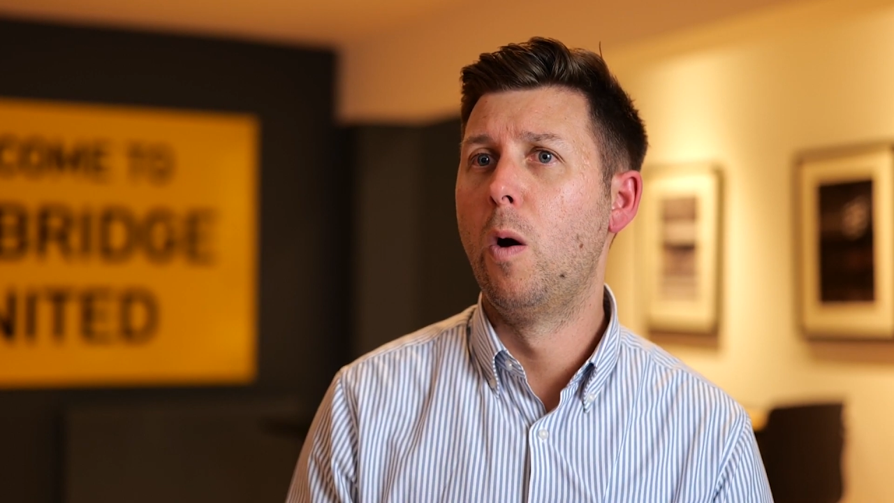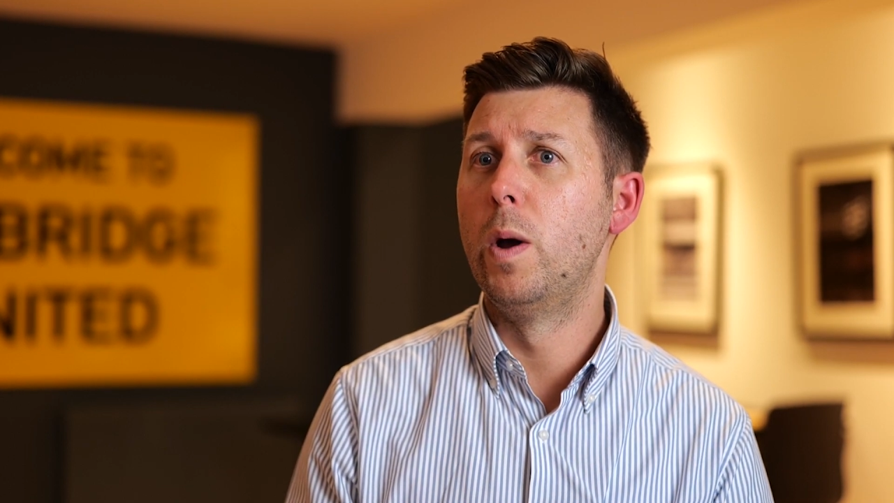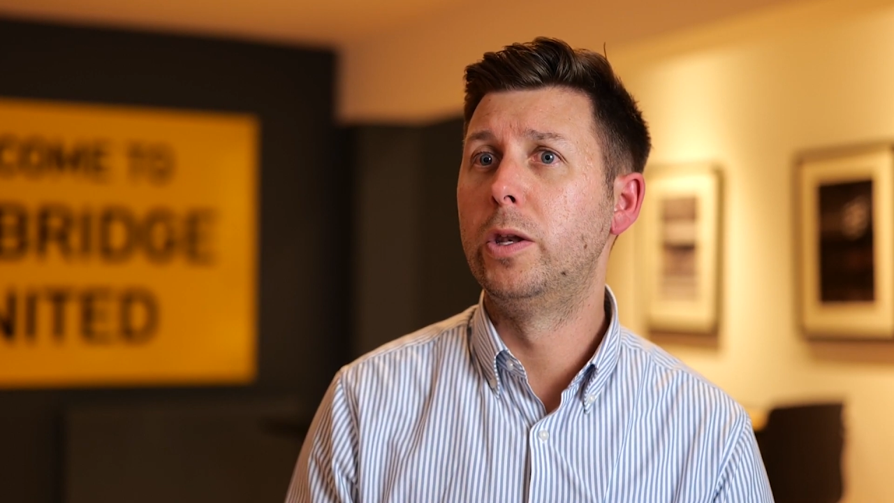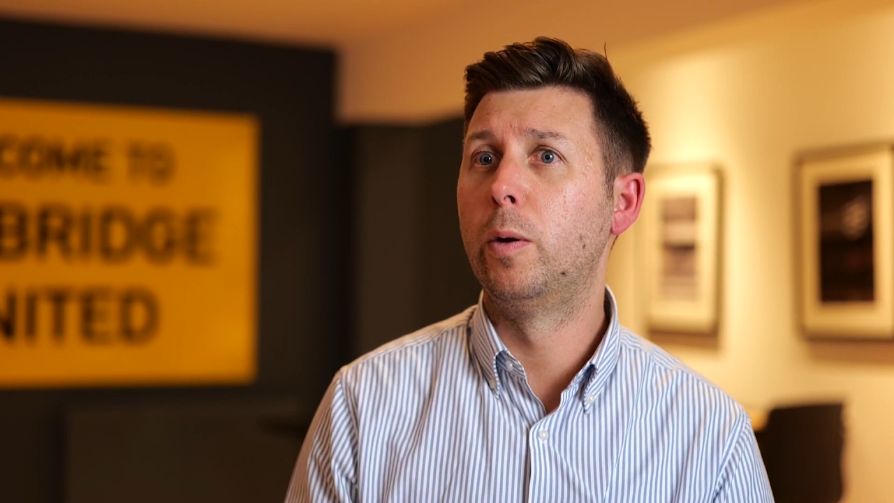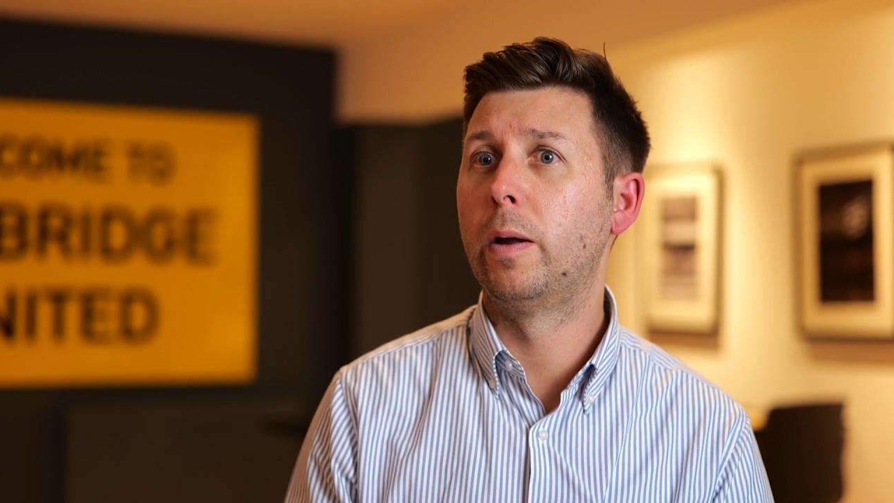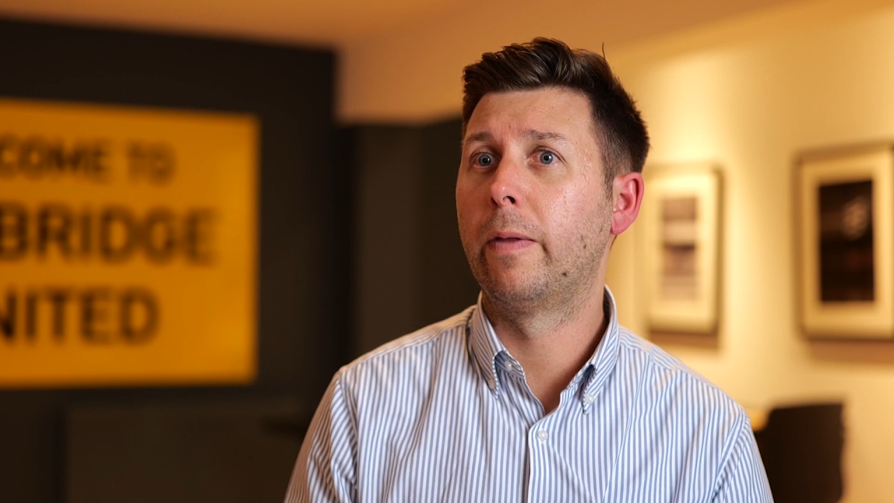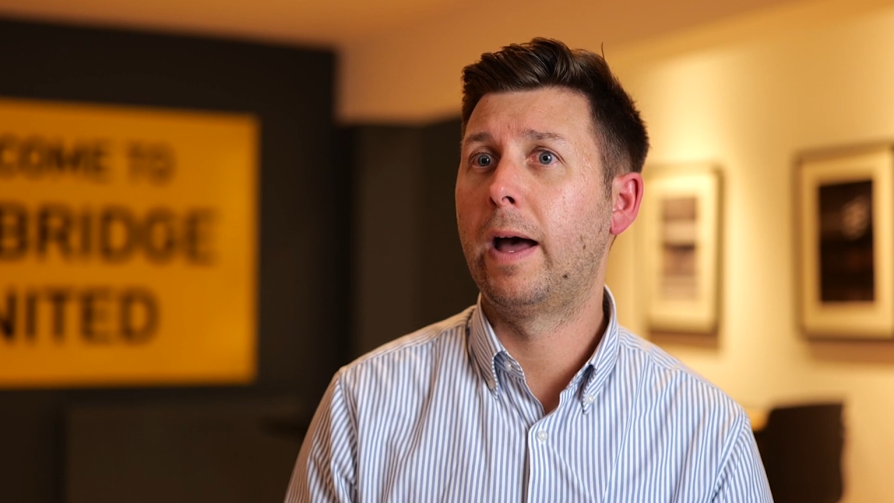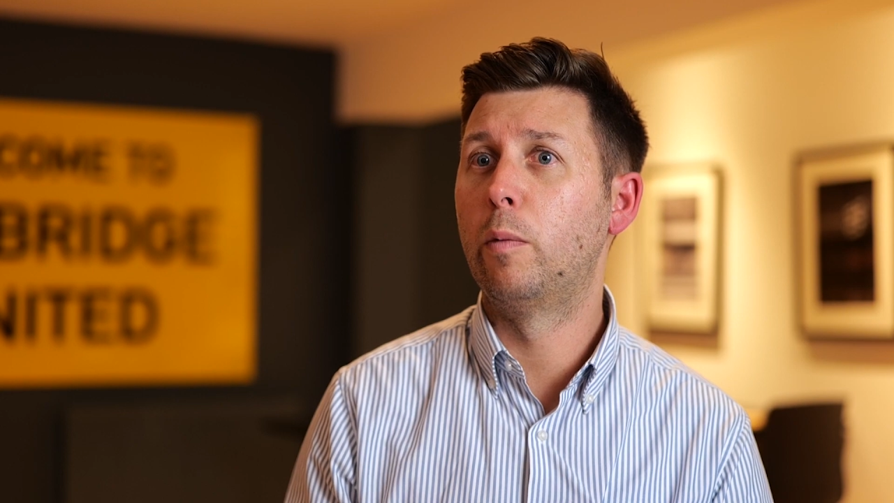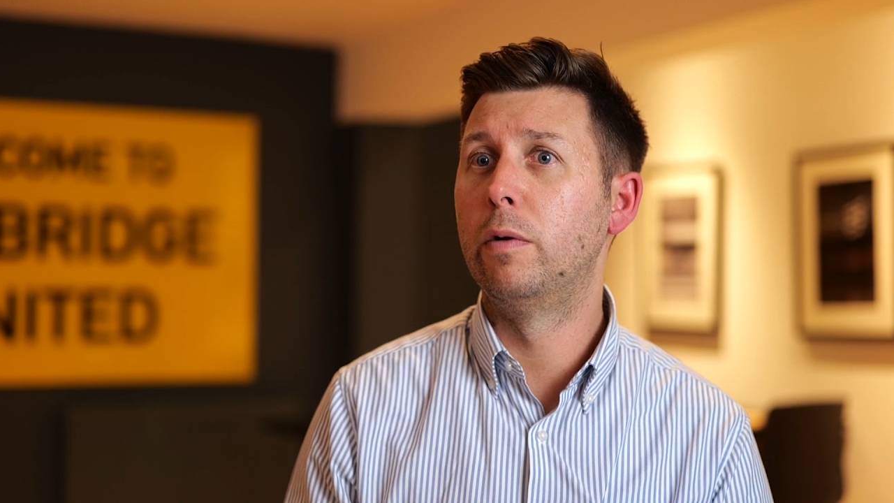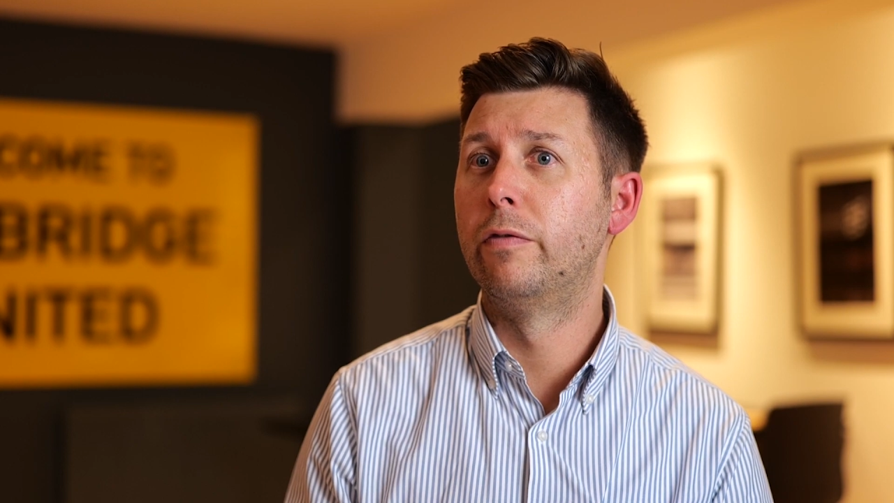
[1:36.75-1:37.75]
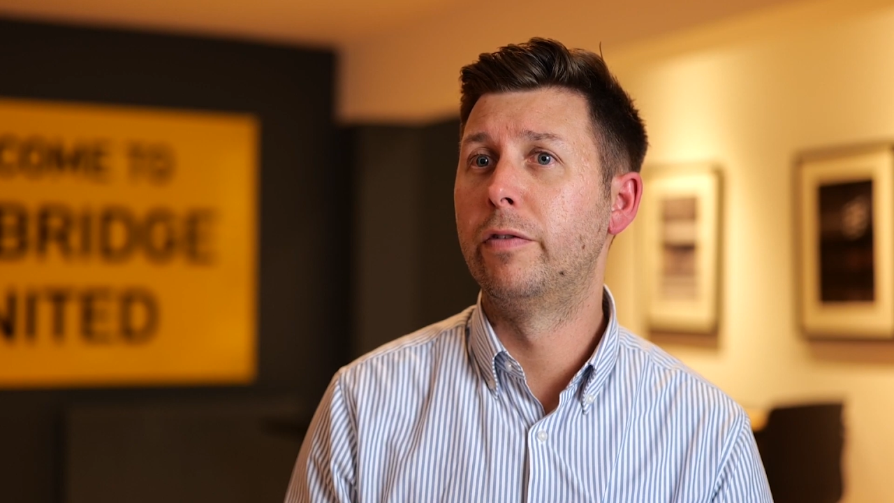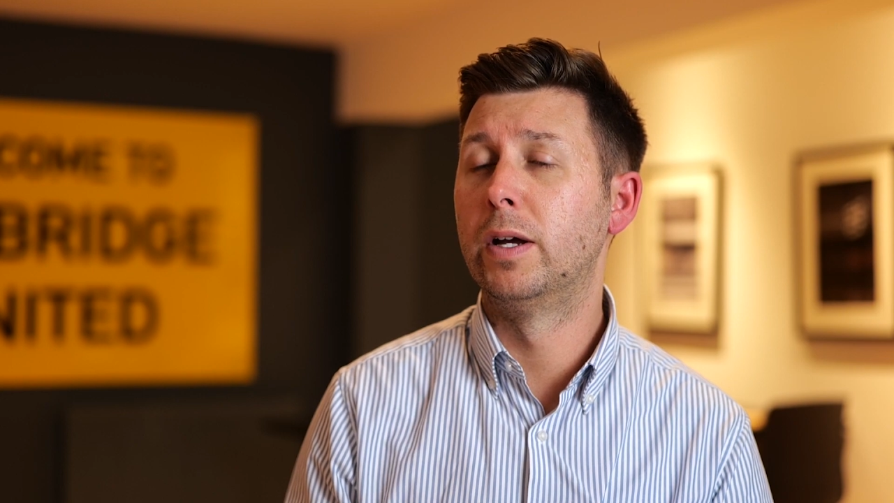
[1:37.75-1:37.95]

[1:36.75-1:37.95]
we're doing that with